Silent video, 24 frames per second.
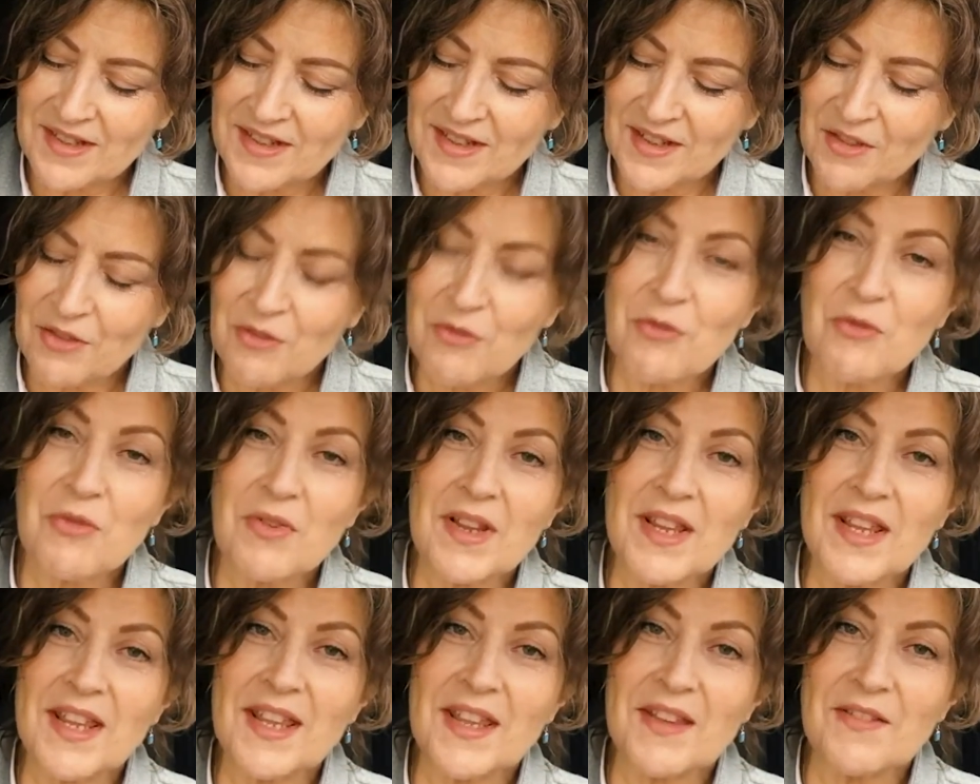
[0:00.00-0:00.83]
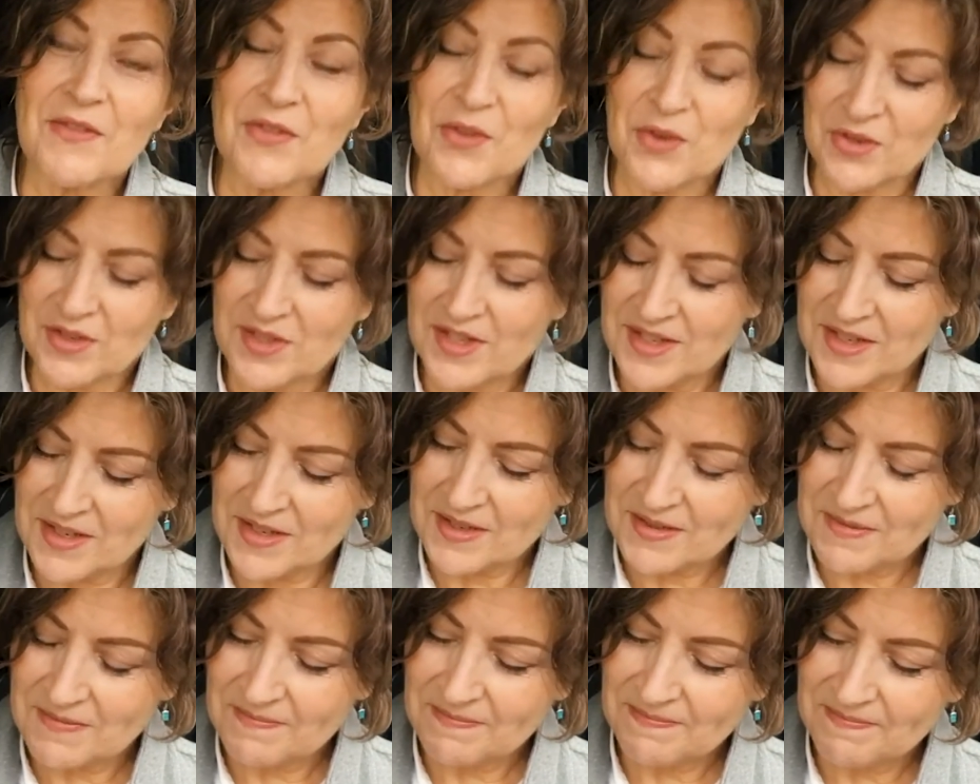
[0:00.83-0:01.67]
three
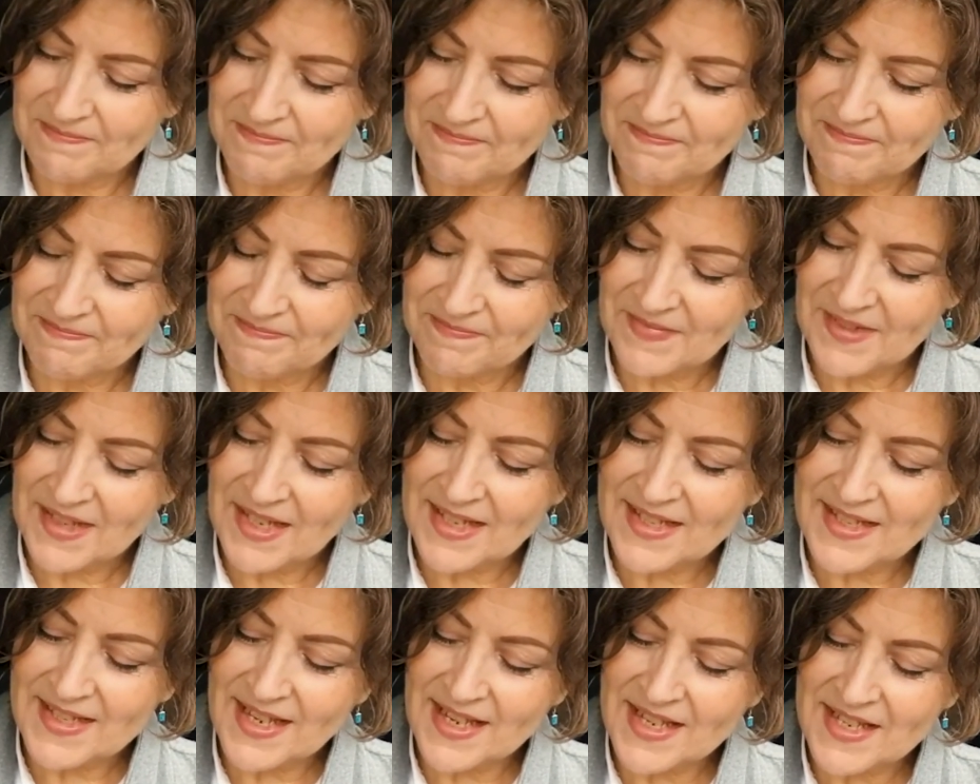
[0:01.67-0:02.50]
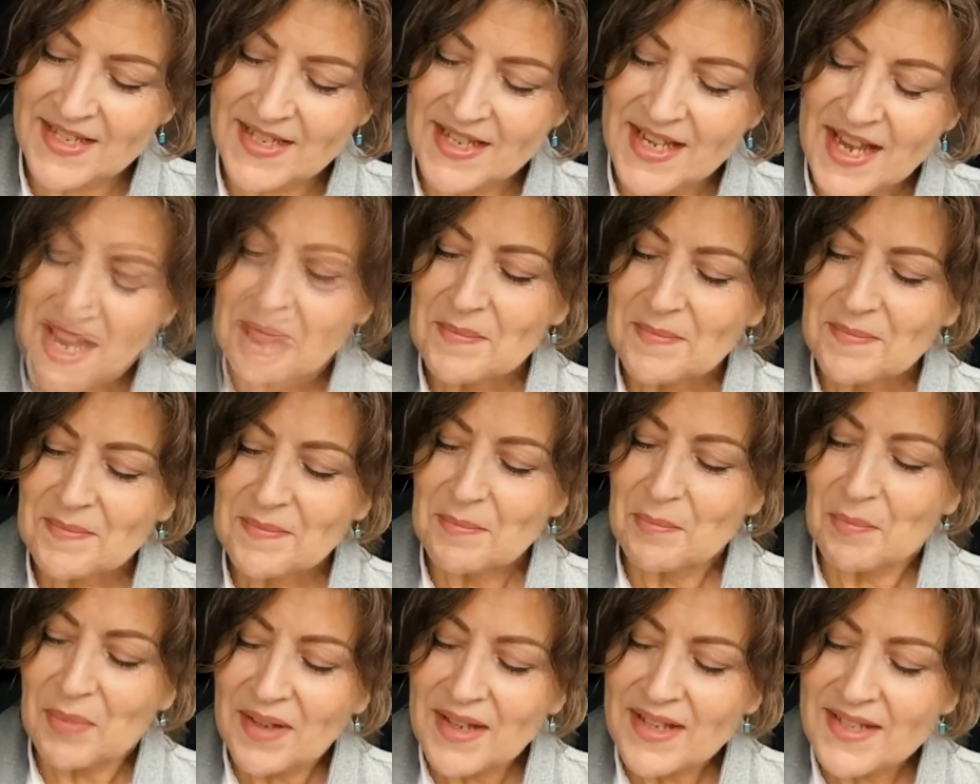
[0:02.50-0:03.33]
verses. It says,
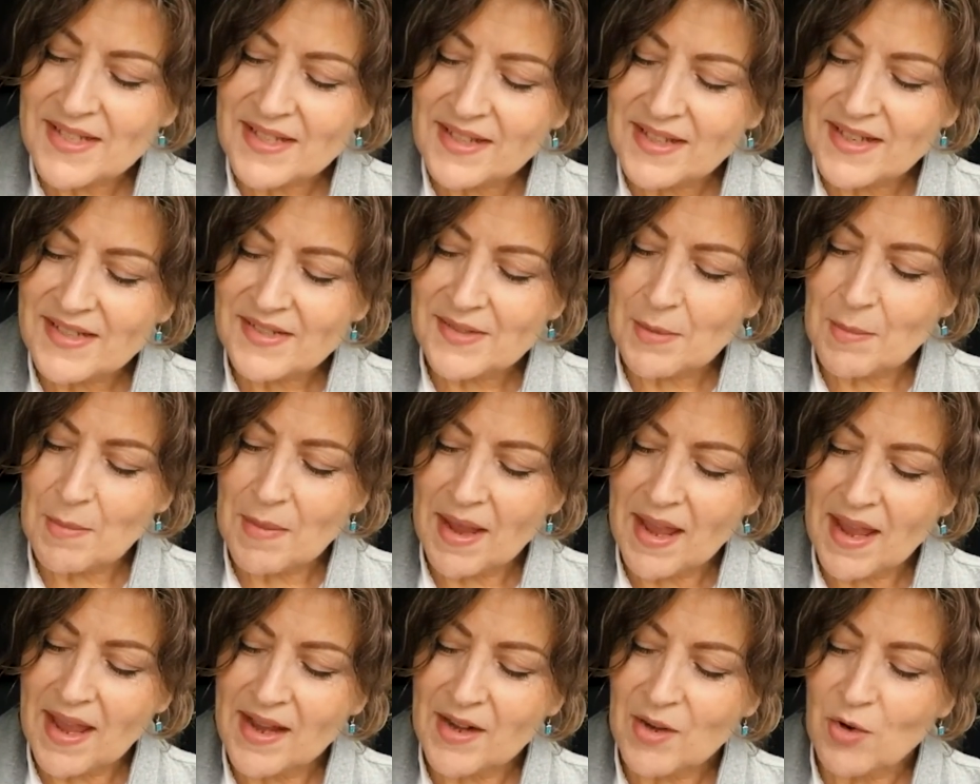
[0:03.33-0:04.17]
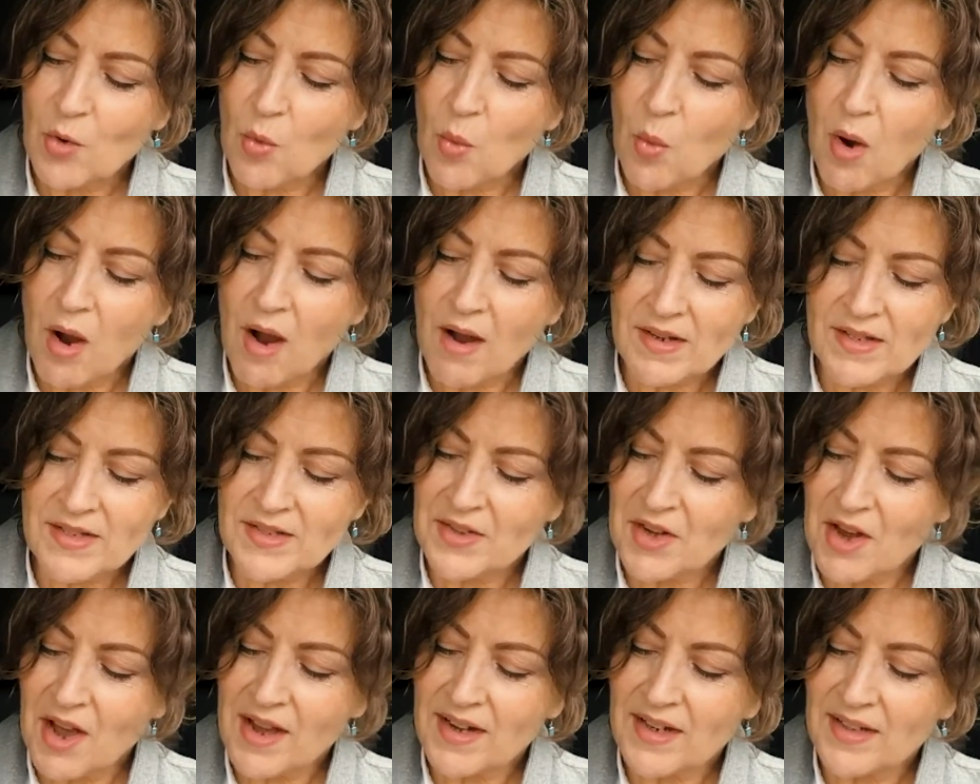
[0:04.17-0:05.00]
"Blessed is the man who walks
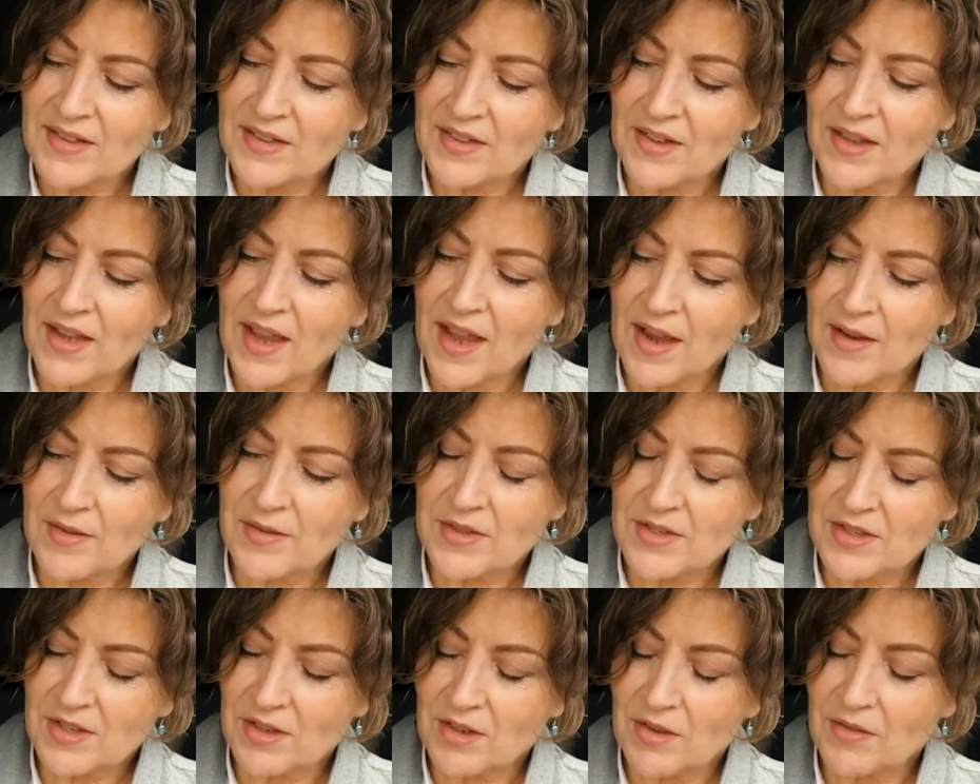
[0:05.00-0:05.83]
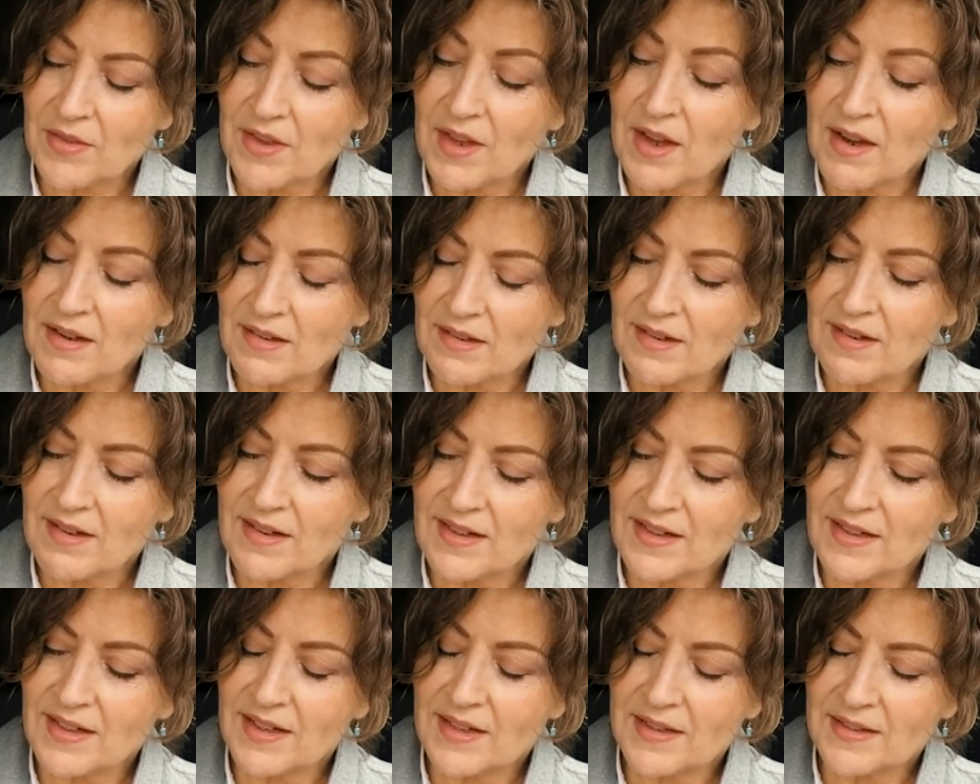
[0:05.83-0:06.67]
not in the counsel of the
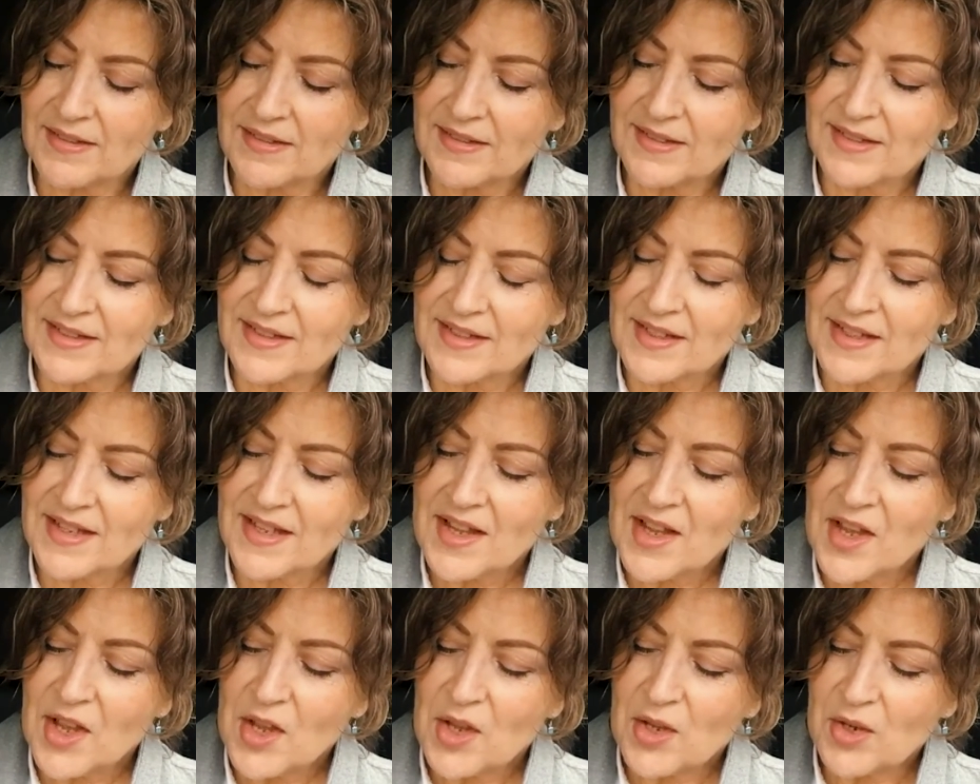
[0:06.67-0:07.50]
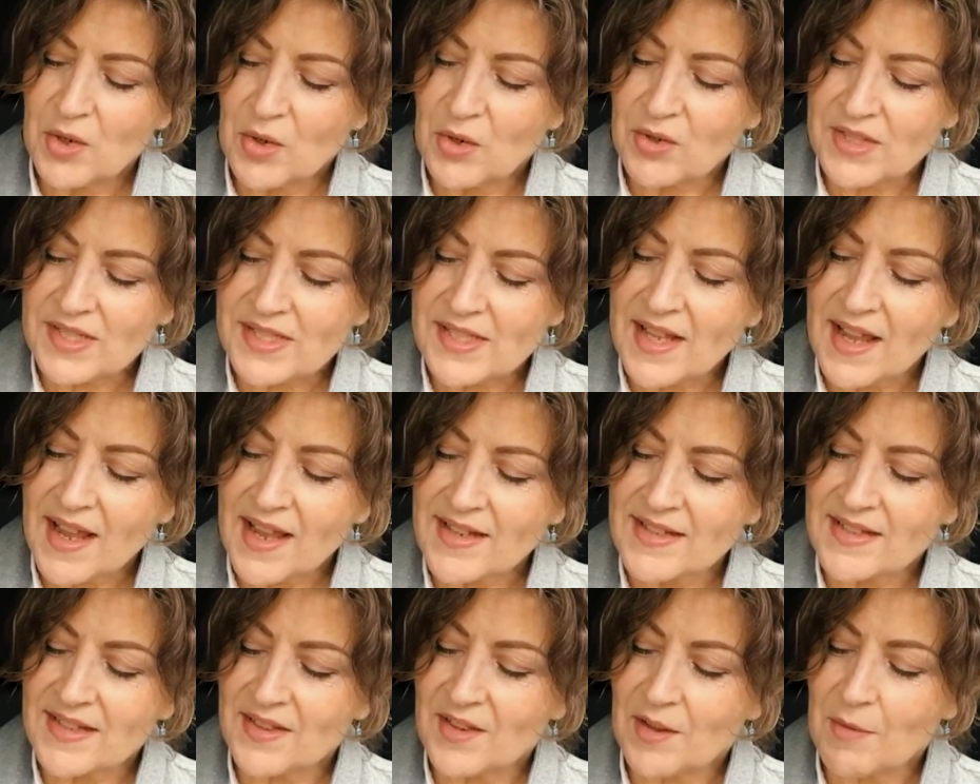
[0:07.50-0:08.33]
ungodly, nor
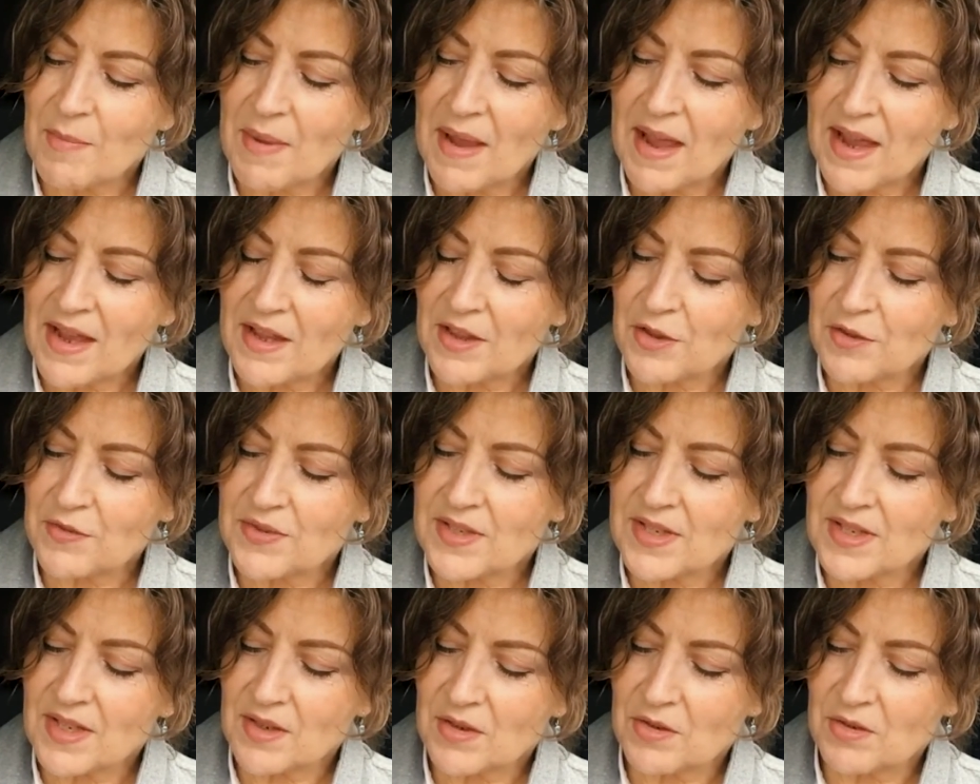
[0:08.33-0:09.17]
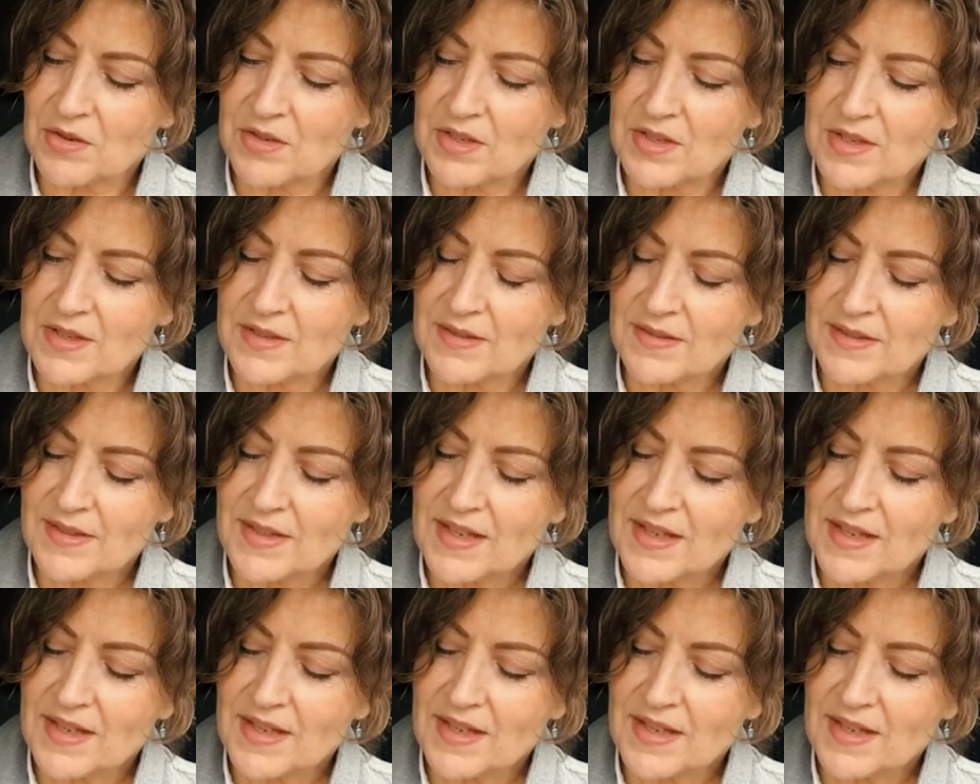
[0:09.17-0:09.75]
stands in the path of sinners,